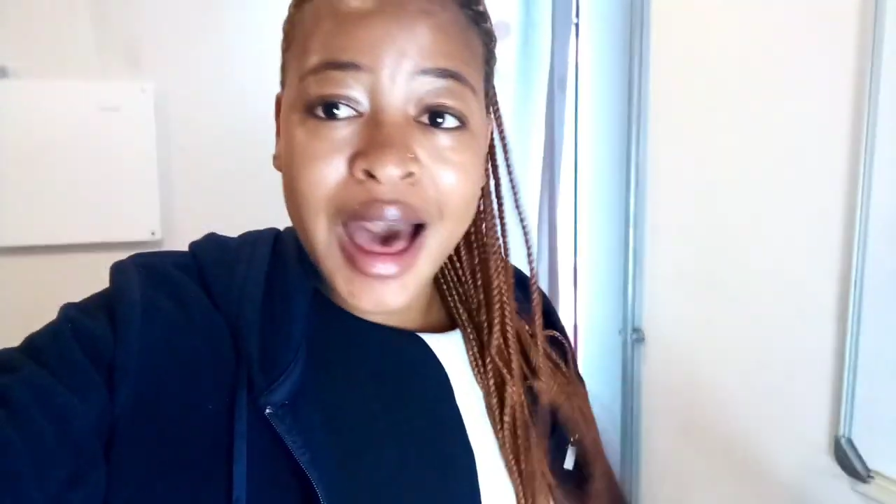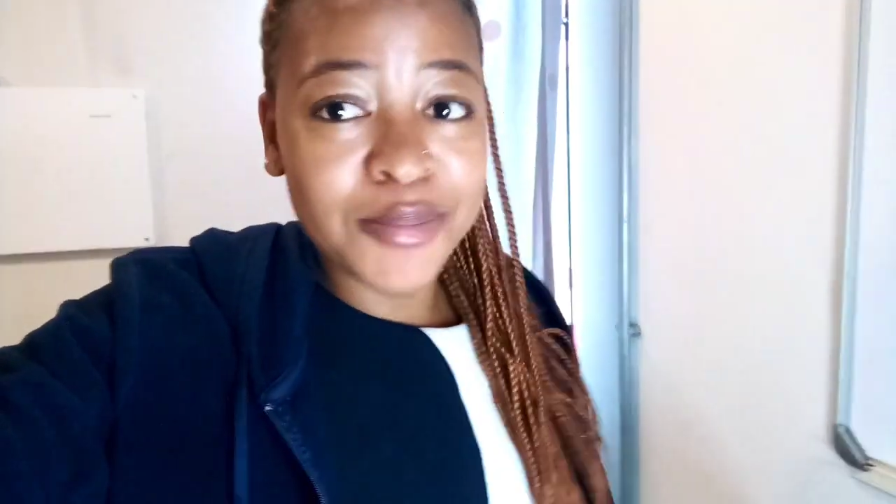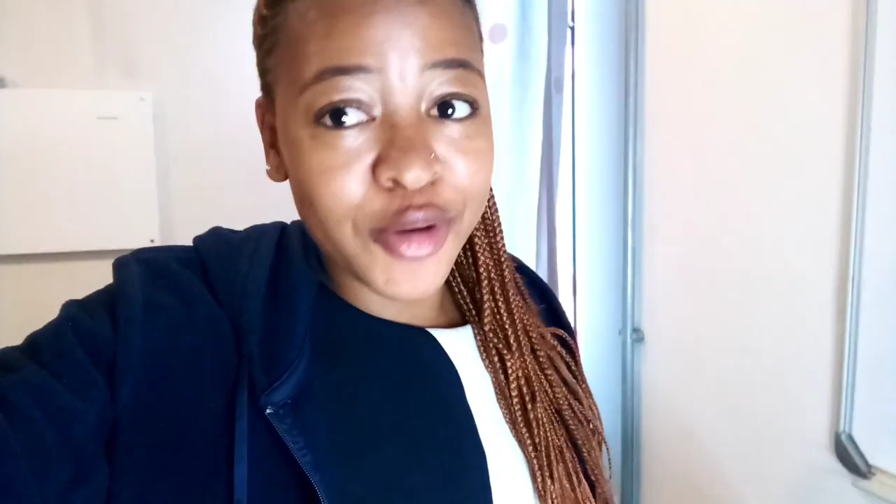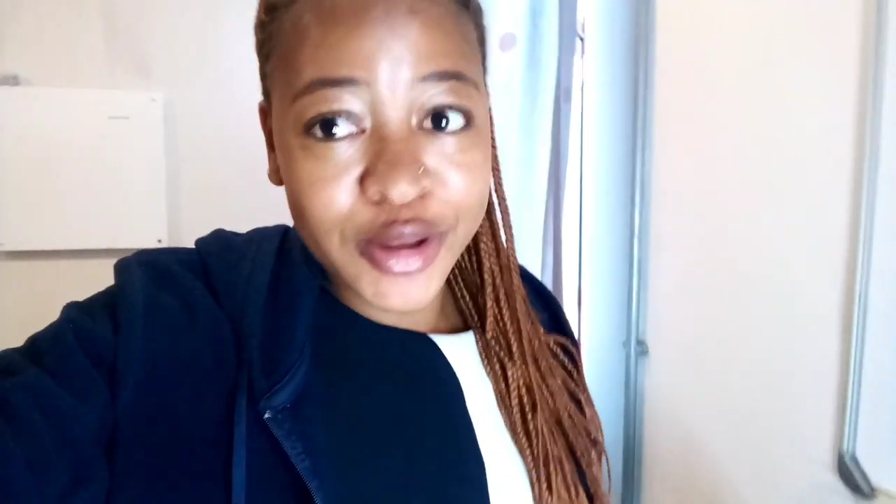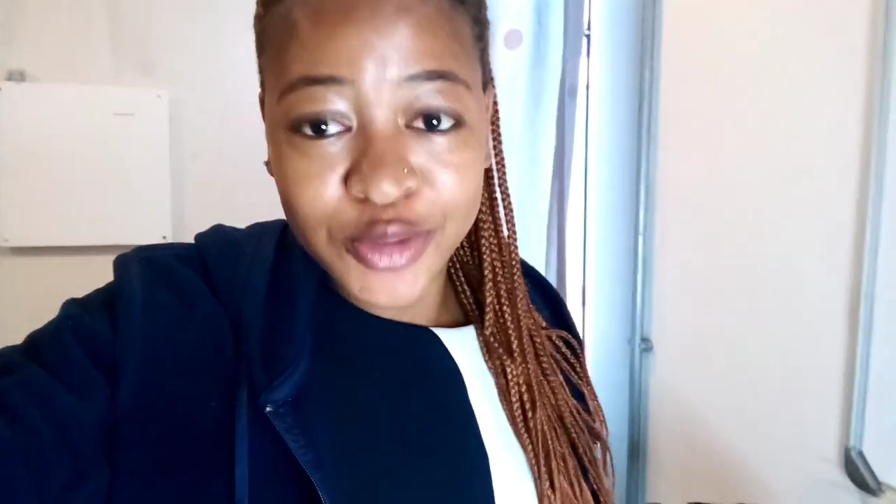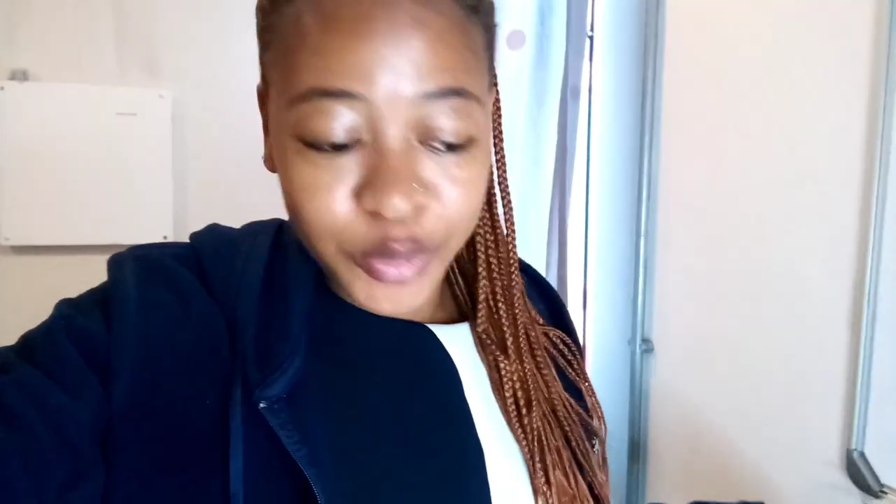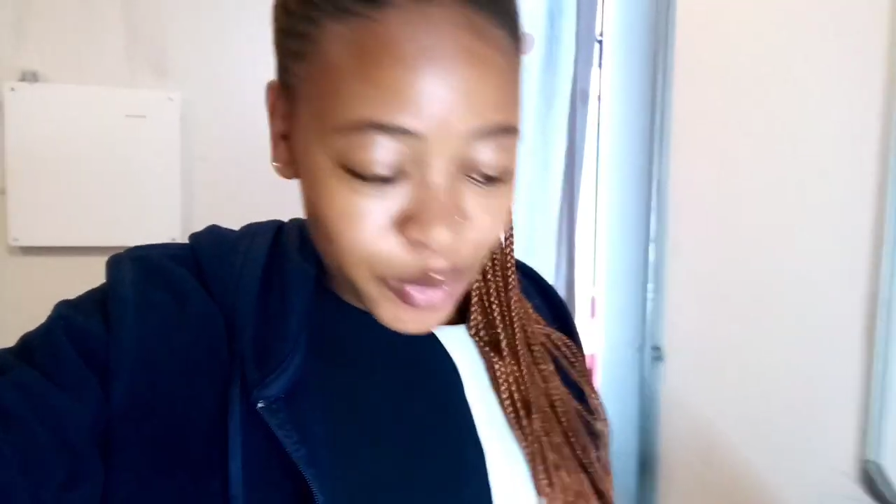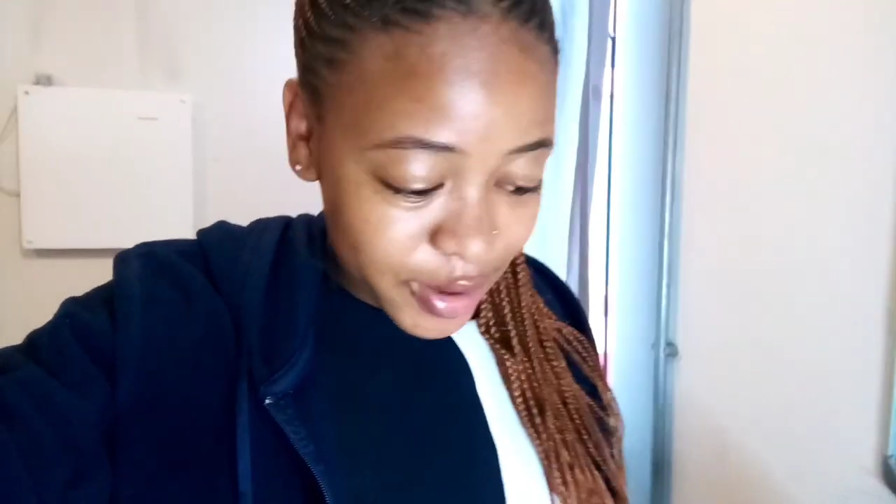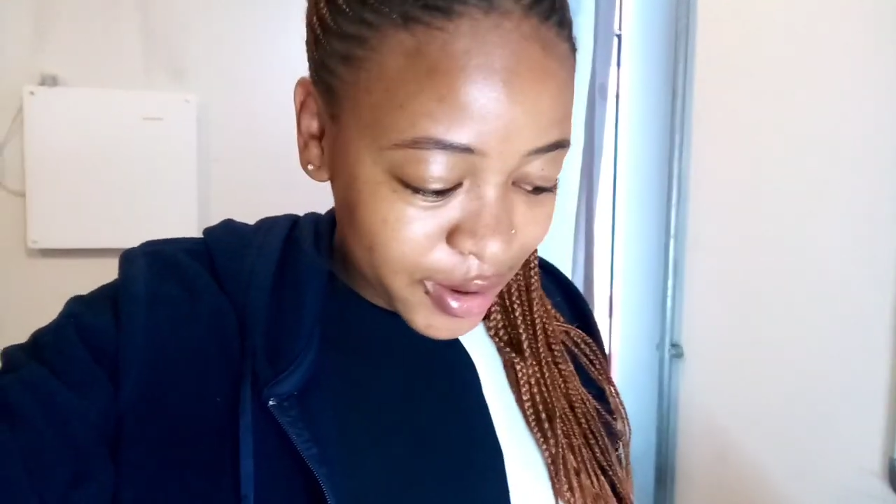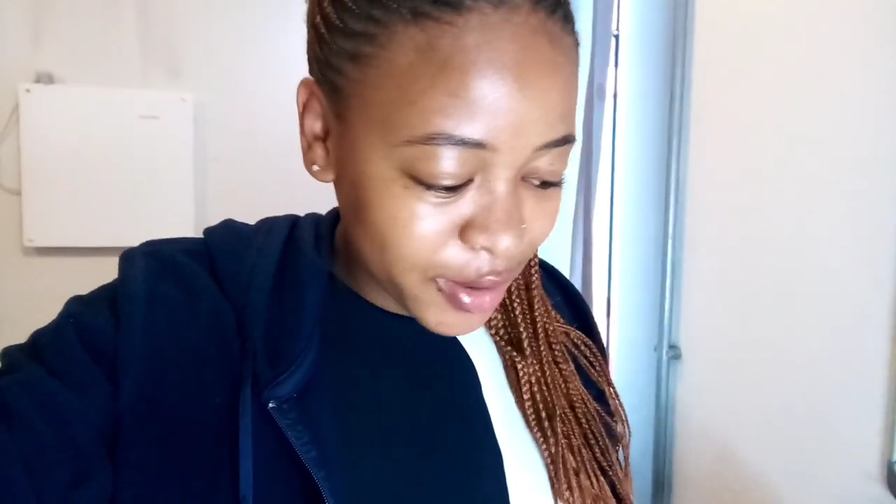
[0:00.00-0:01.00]
I'm going to
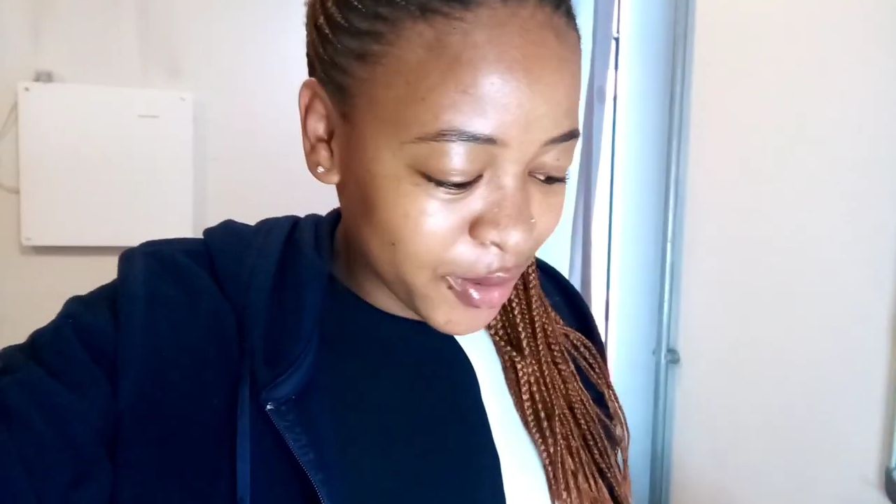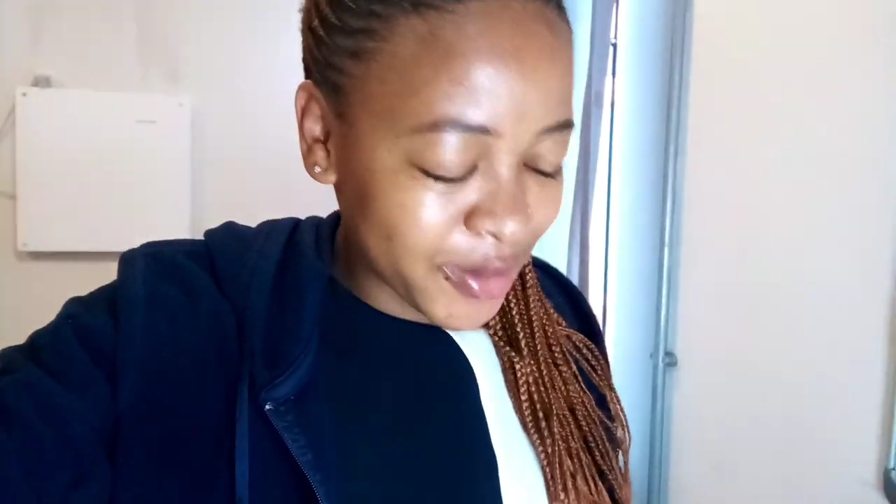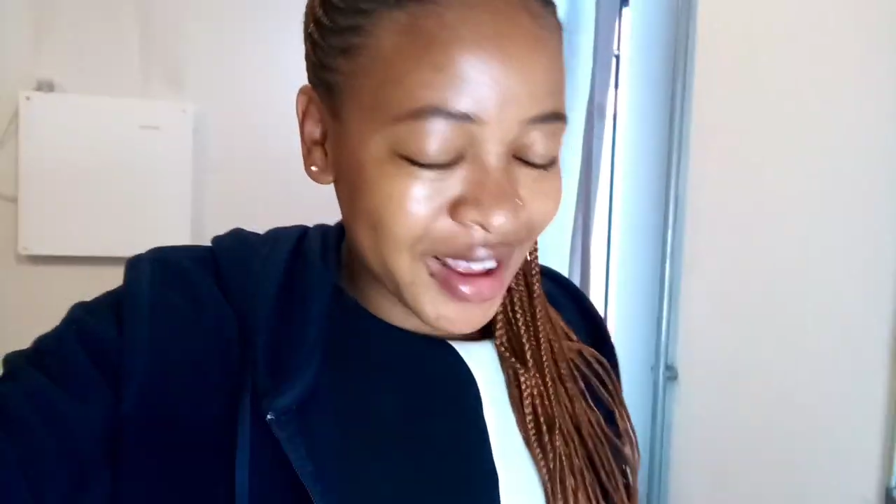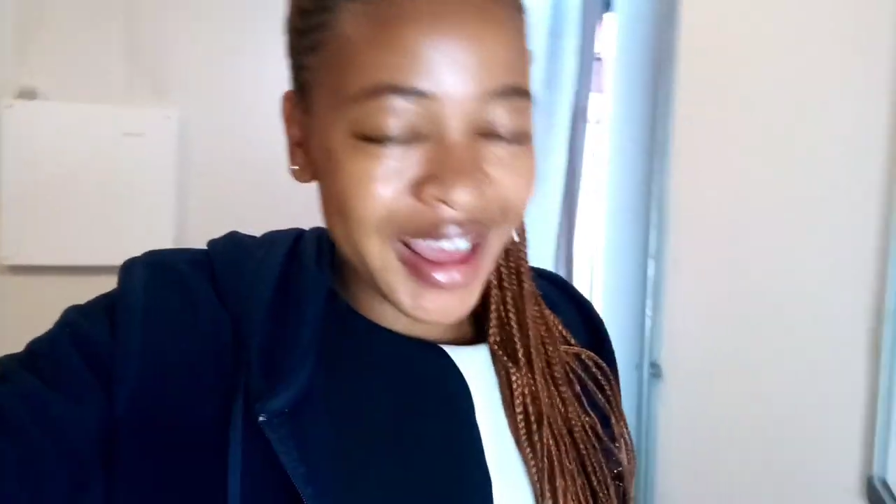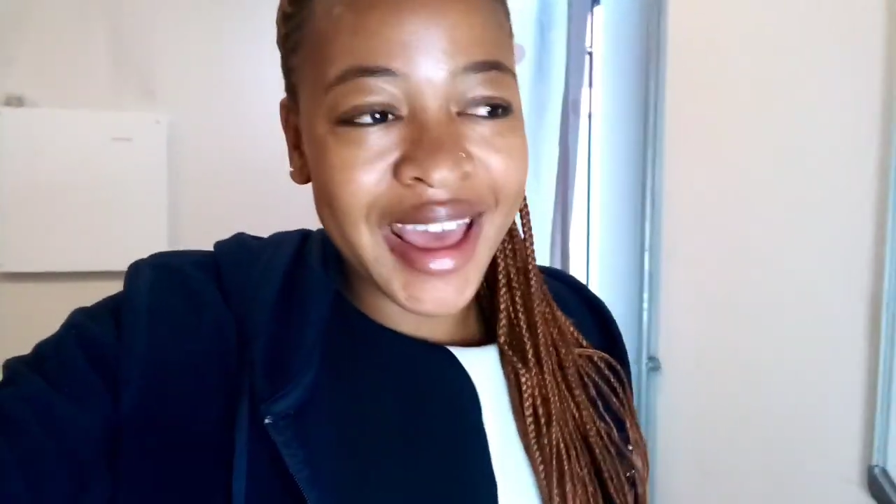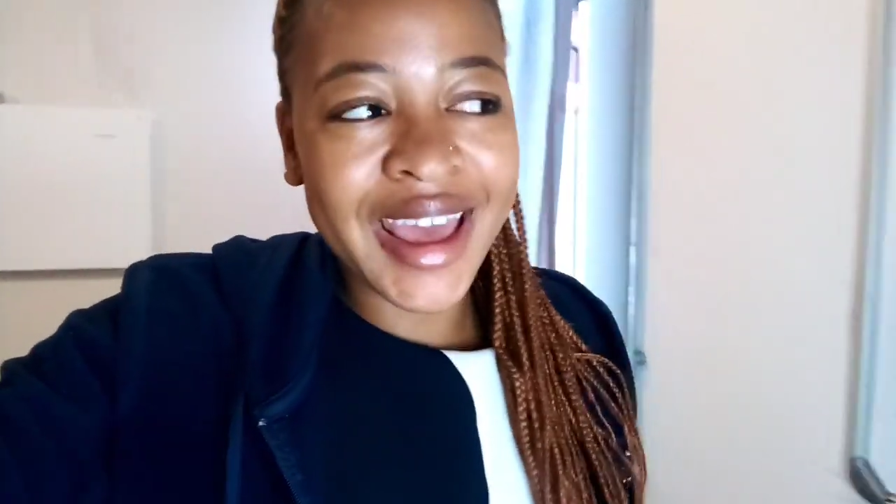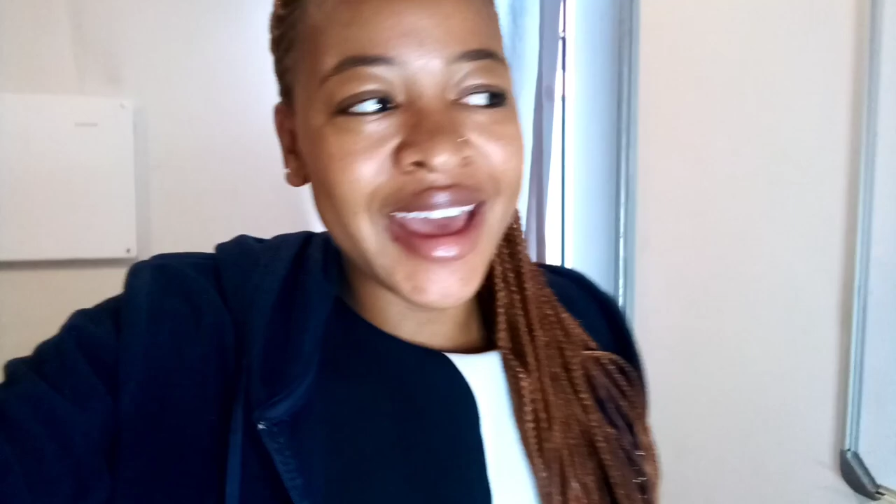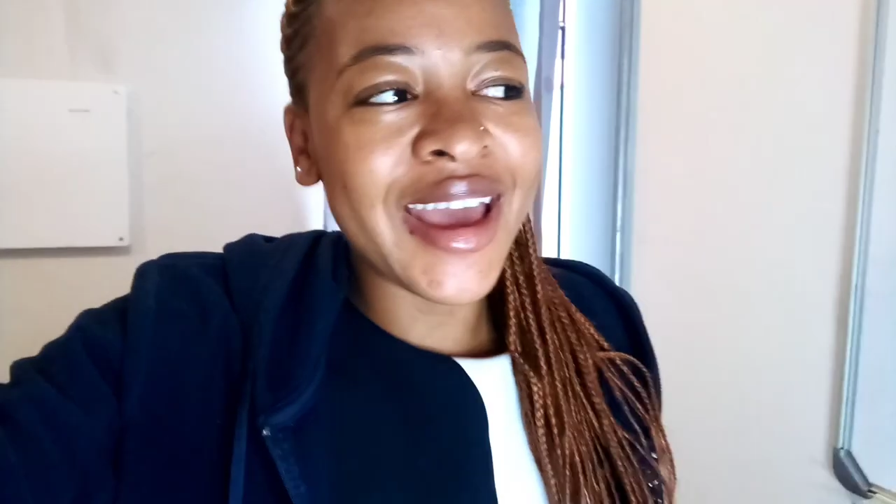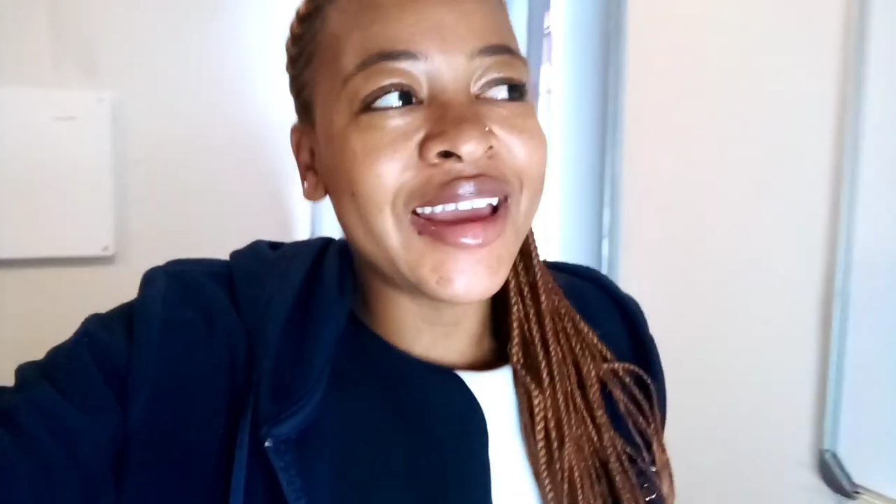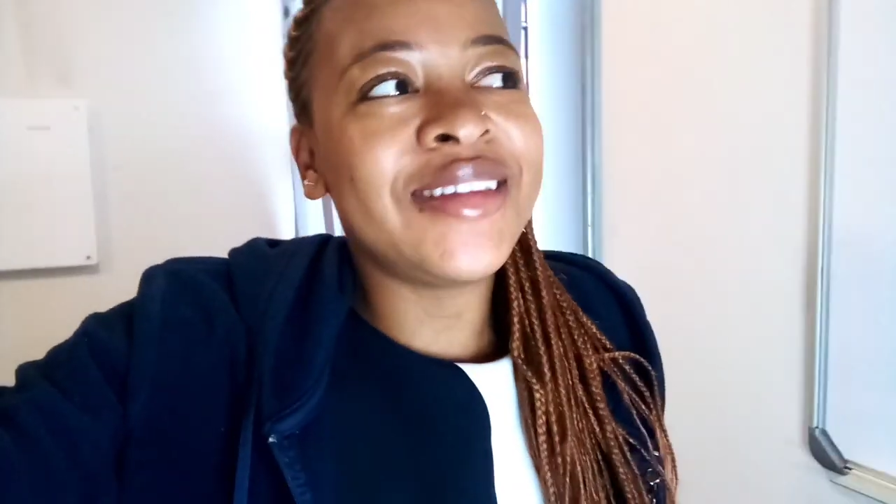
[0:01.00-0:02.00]
work, okay,
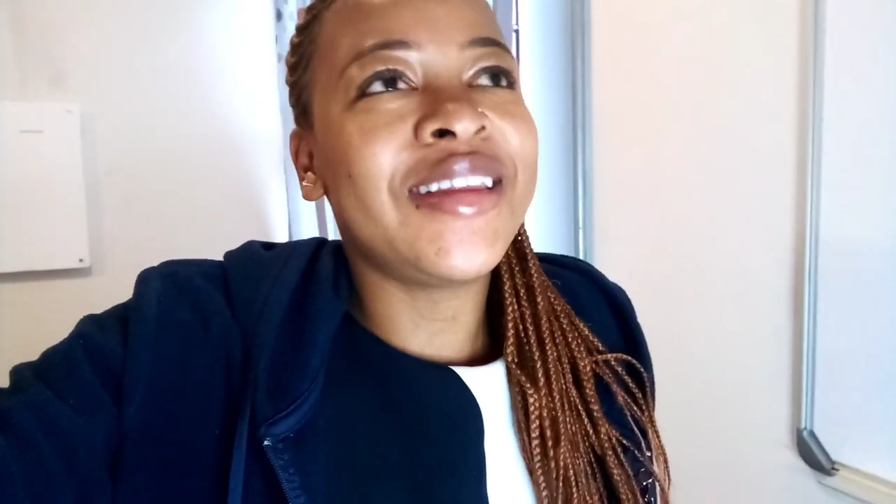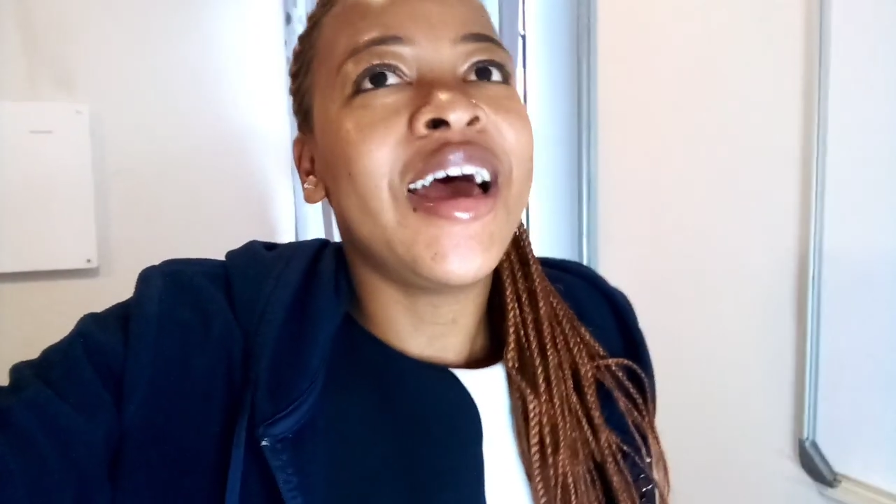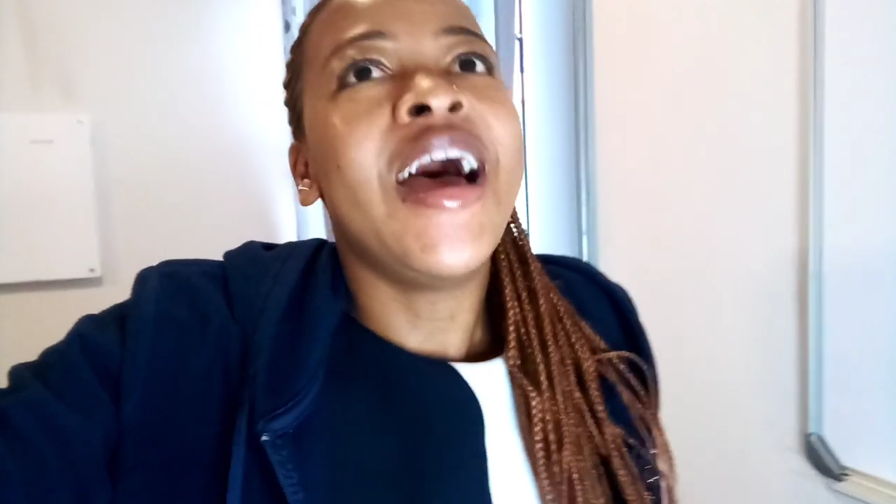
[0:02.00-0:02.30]
and